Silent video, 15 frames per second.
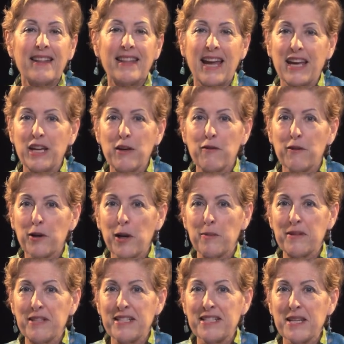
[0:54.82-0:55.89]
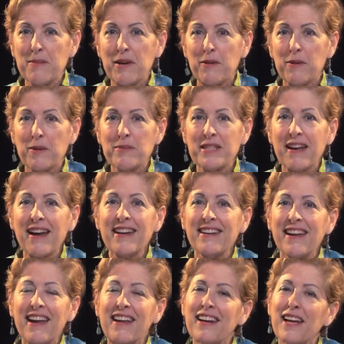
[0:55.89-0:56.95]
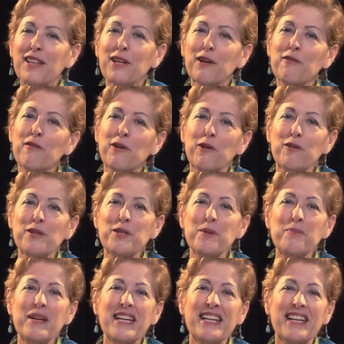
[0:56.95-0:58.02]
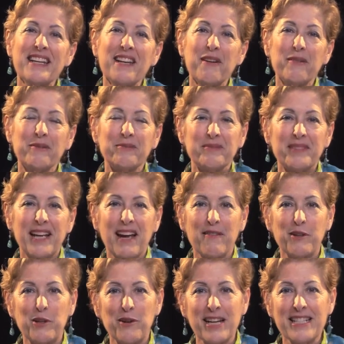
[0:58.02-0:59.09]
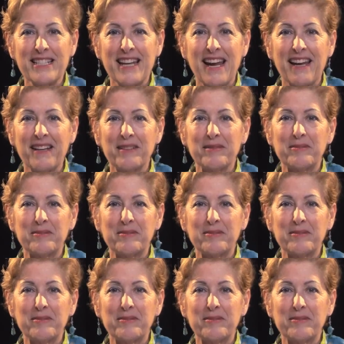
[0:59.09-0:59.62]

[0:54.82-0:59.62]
Thank you for coming to see my website, and I look forward to meeting you. Have a great day.